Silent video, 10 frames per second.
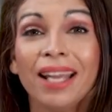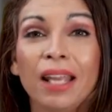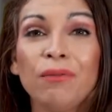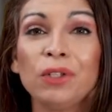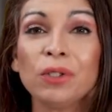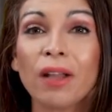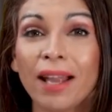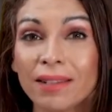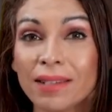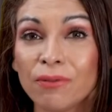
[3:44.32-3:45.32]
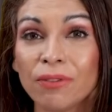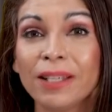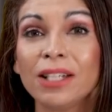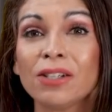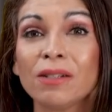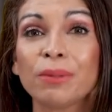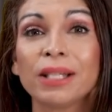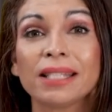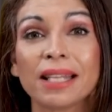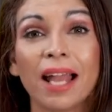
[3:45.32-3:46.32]
If you do like this information,
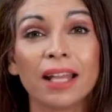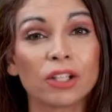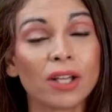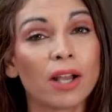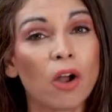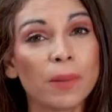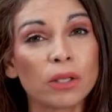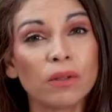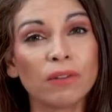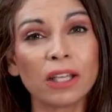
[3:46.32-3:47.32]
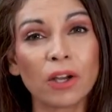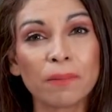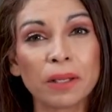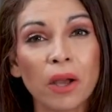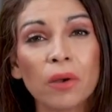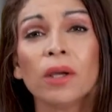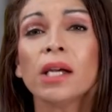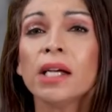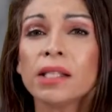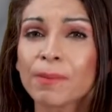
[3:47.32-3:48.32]
please like, share, comment on the video below,
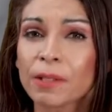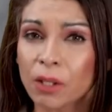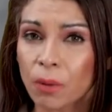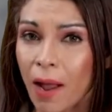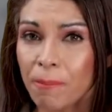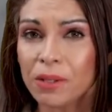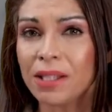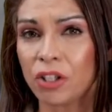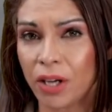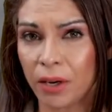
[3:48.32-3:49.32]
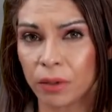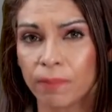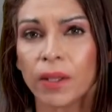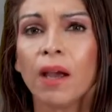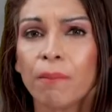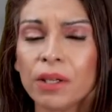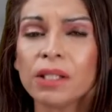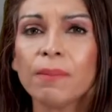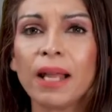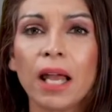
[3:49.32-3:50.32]
subscribe to the channel,
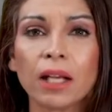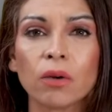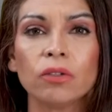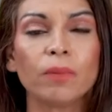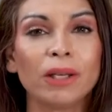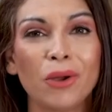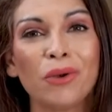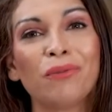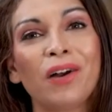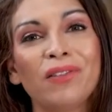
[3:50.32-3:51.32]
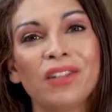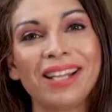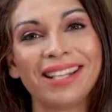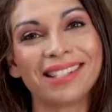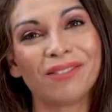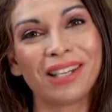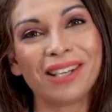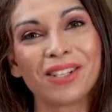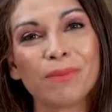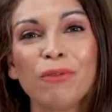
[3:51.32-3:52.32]
press the bell icon, you'll be notified of the latest
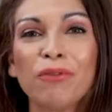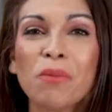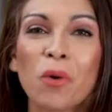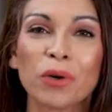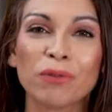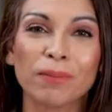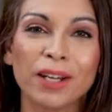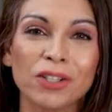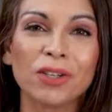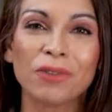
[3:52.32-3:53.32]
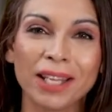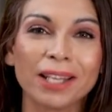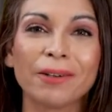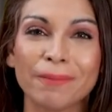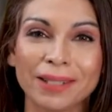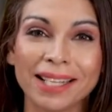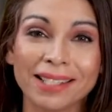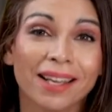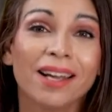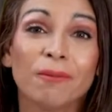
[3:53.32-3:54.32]
videos. But for more information and regular
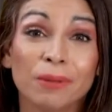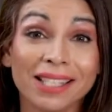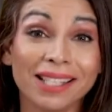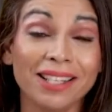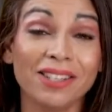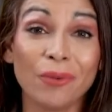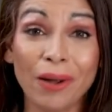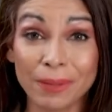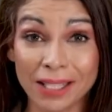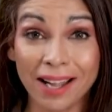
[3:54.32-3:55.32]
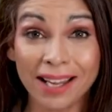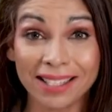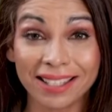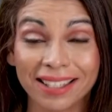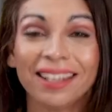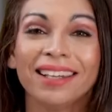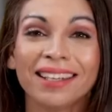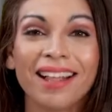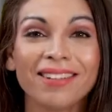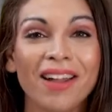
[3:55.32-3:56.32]
updates, please head to the website,
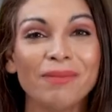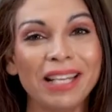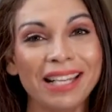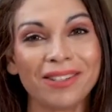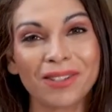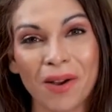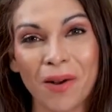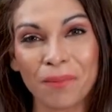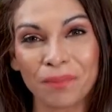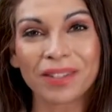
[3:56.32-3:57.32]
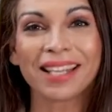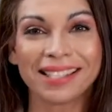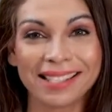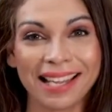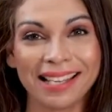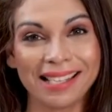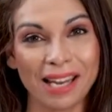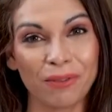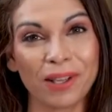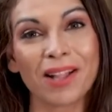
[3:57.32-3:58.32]
kalkinemedia.com. Sage
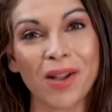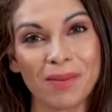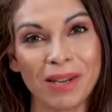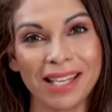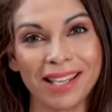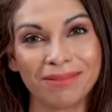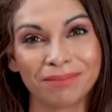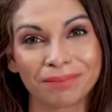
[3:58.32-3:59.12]
here for Kalkine Media.